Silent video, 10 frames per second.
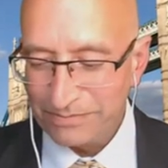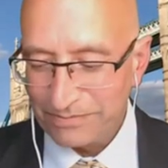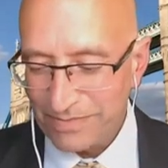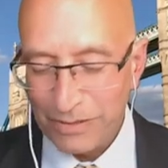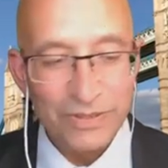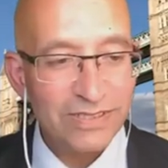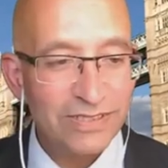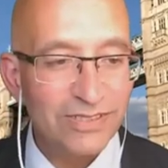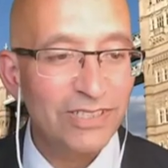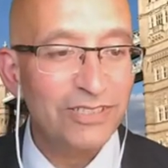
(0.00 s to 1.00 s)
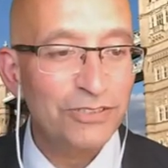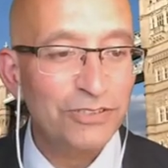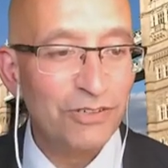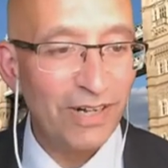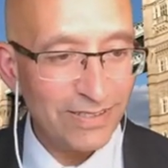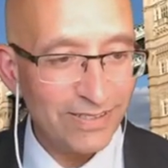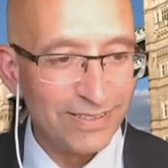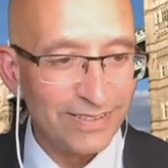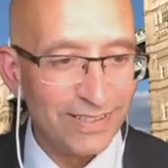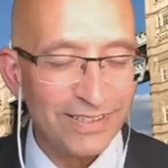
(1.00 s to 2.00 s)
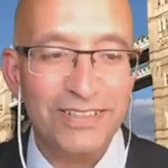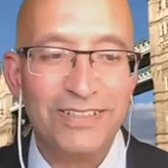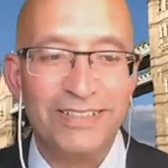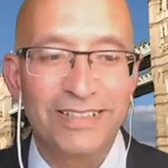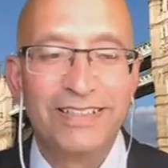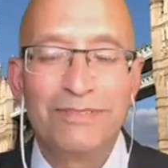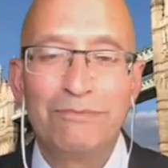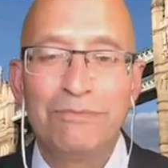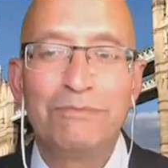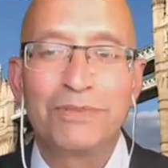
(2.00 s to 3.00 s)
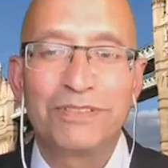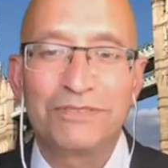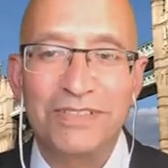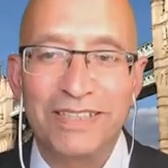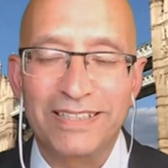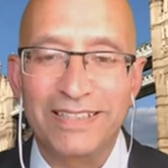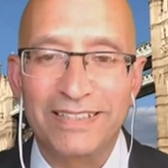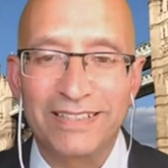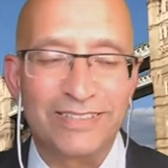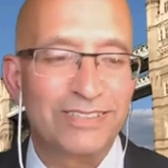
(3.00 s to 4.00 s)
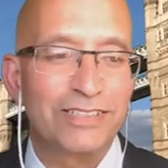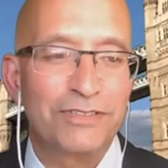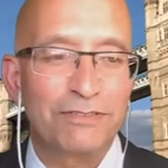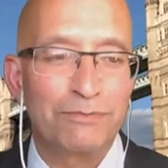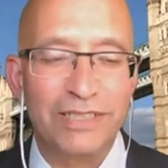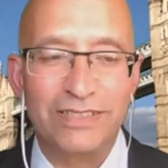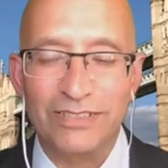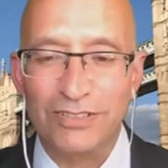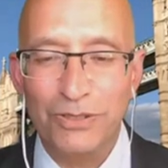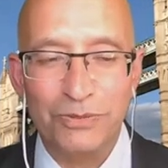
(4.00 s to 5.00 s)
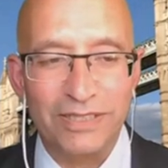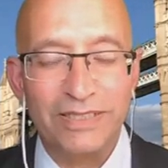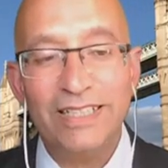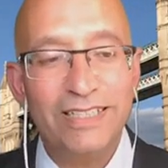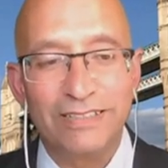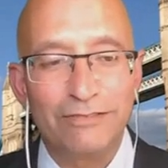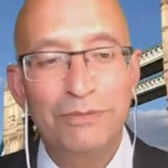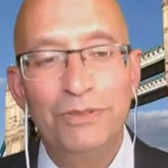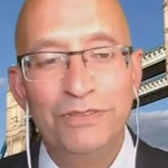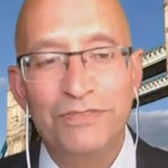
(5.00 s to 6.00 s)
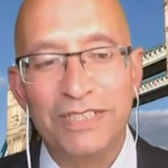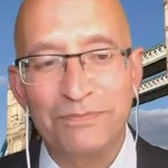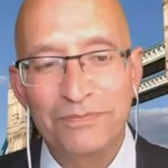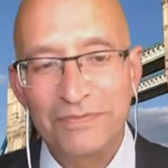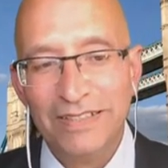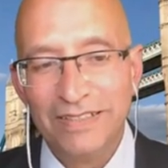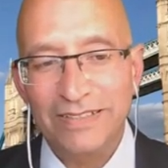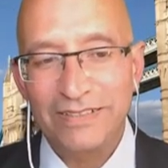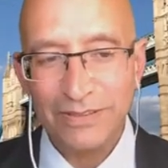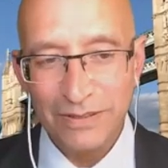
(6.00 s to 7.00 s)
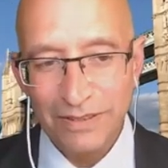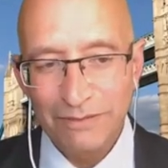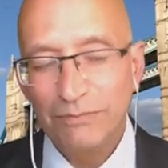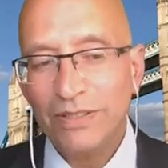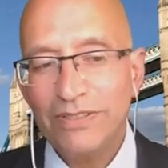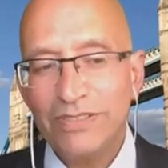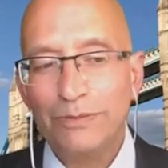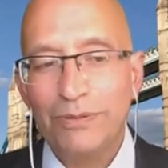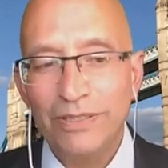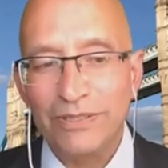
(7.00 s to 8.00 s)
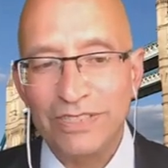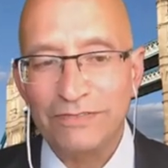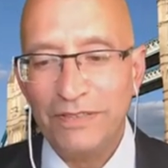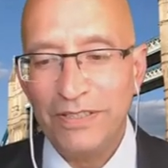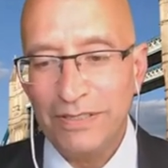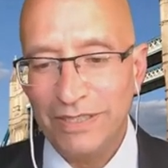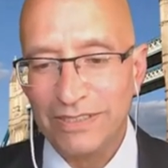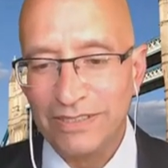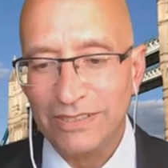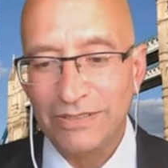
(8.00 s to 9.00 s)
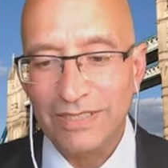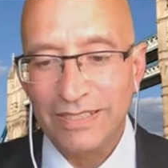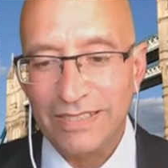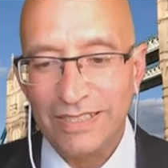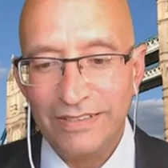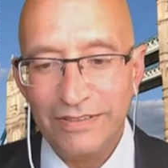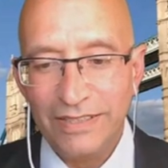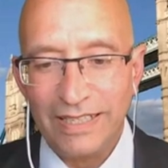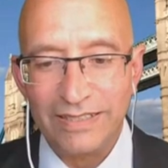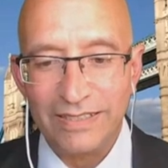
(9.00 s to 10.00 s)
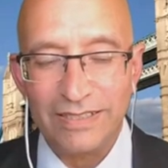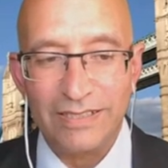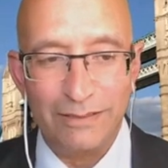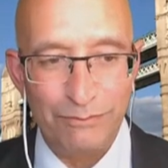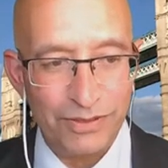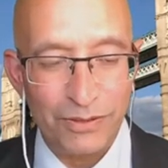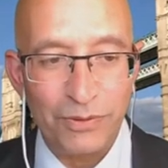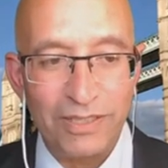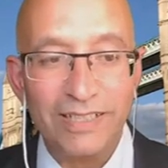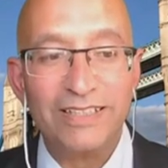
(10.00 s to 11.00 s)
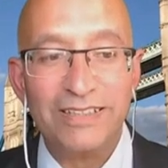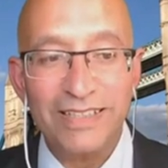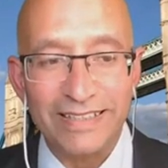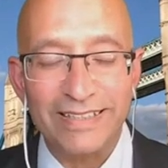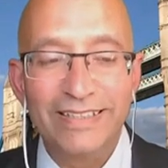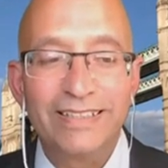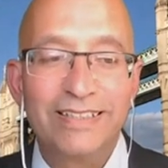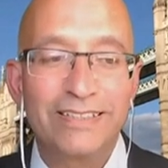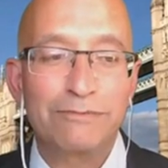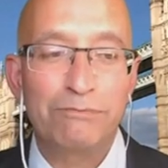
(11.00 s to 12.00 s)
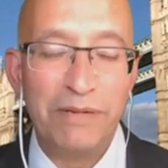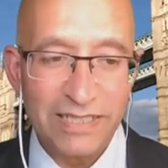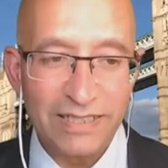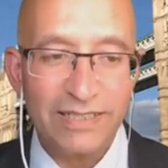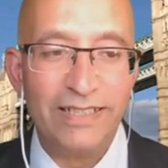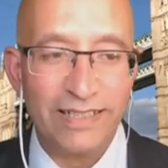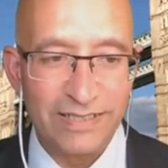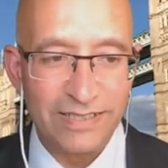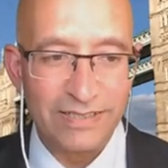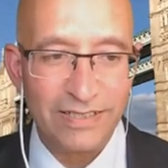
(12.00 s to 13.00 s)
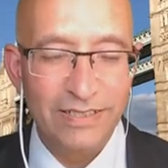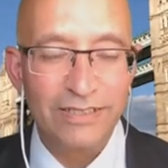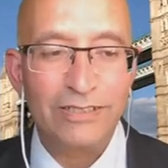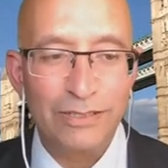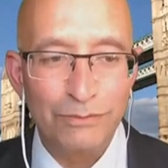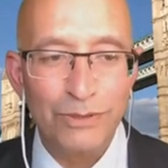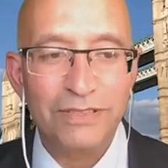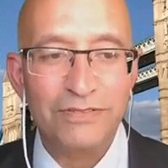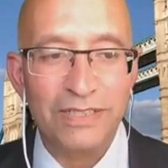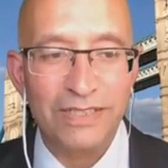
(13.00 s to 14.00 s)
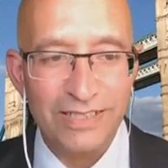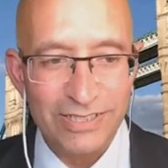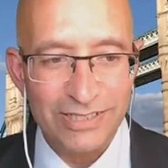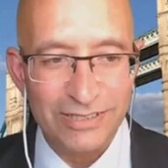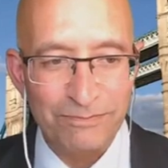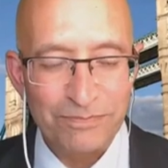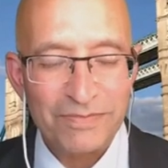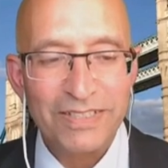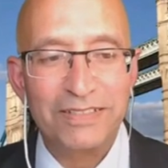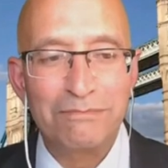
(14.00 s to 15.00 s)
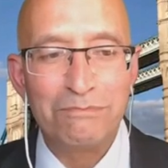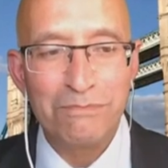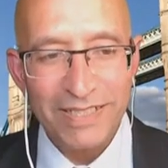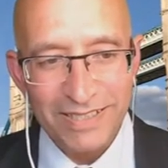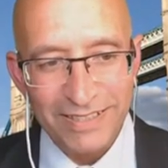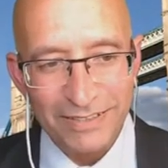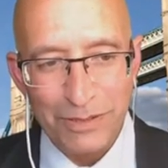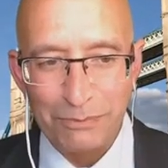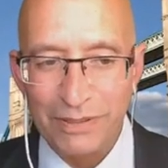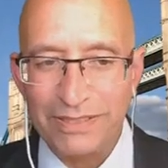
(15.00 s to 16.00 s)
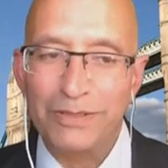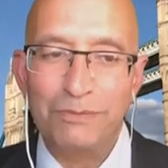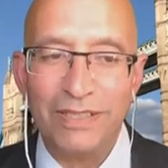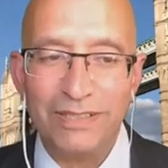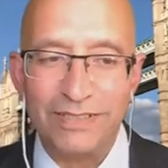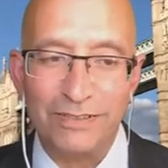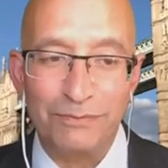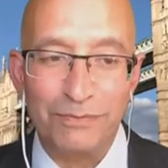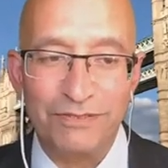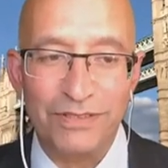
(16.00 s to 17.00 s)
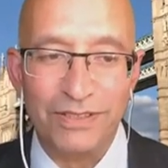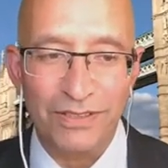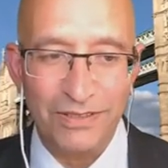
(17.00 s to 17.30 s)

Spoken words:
Winston Churchill's grandson, another member of the Conservative Party stalwart, again, removed him. And so Boris's approach is very much utilitarian and a contemporary one. And I think he is better connected to the mood of the nation than many of the political parties have been for a long time.